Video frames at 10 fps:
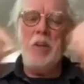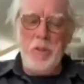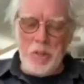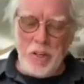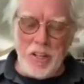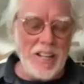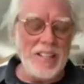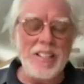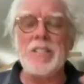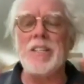you look
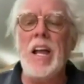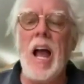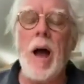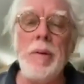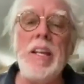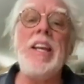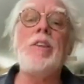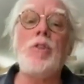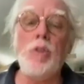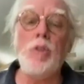at this i mean it
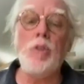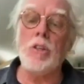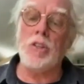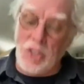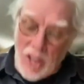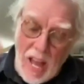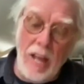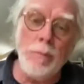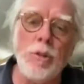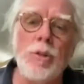took
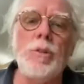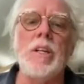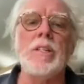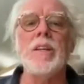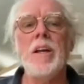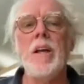time to do this